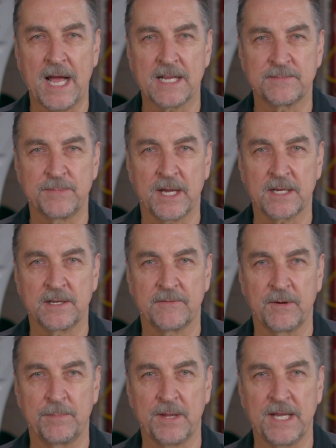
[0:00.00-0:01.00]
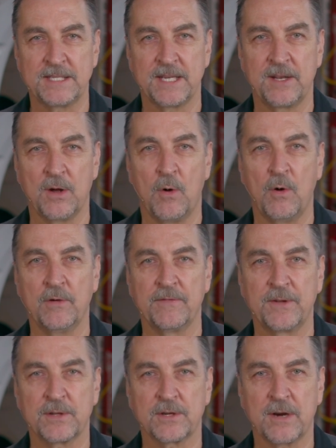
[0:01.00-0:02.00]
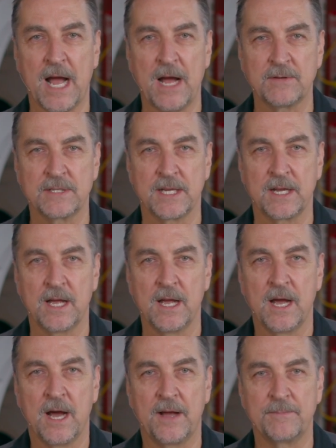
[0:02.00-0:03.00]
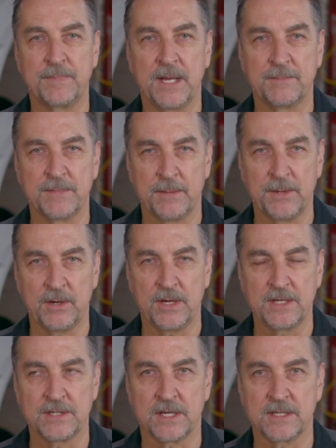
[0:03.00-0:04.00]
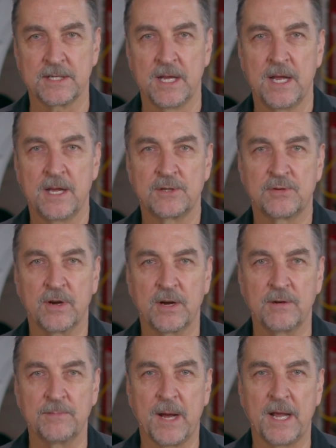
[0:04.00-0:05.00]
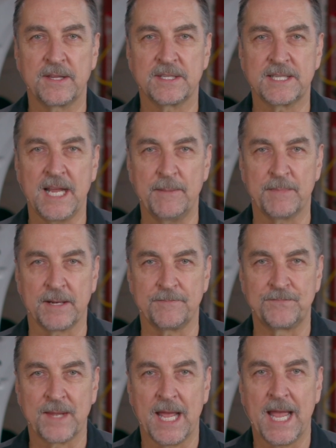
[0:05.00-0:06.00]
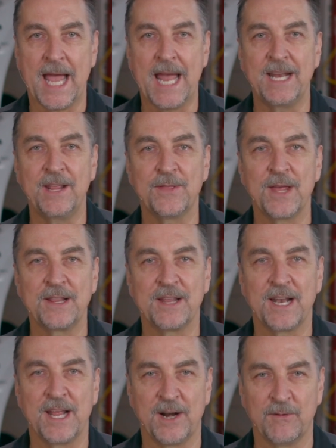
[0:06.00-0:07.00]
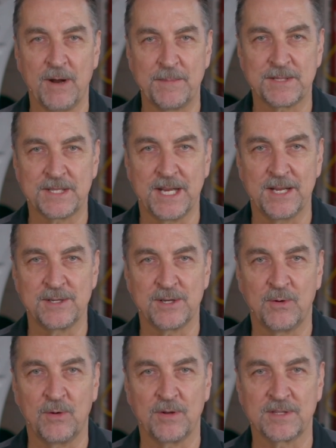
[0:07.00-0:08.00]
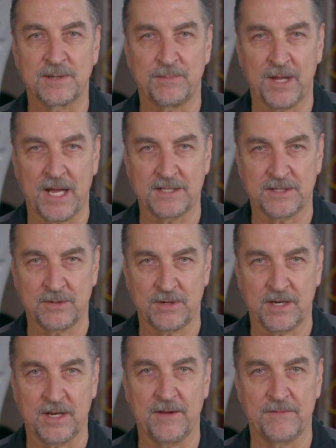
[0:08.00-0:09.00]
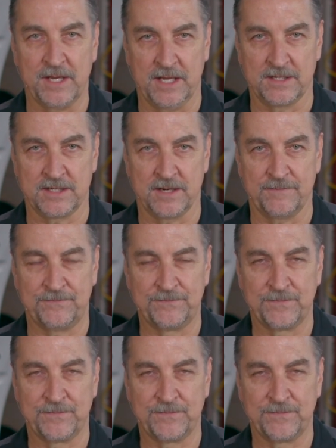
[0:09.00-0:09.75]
aspect of replacing the oil filter housing on BMW engines, triggered by the statement, anything that interrupts the engine oil supply circuit of the engine.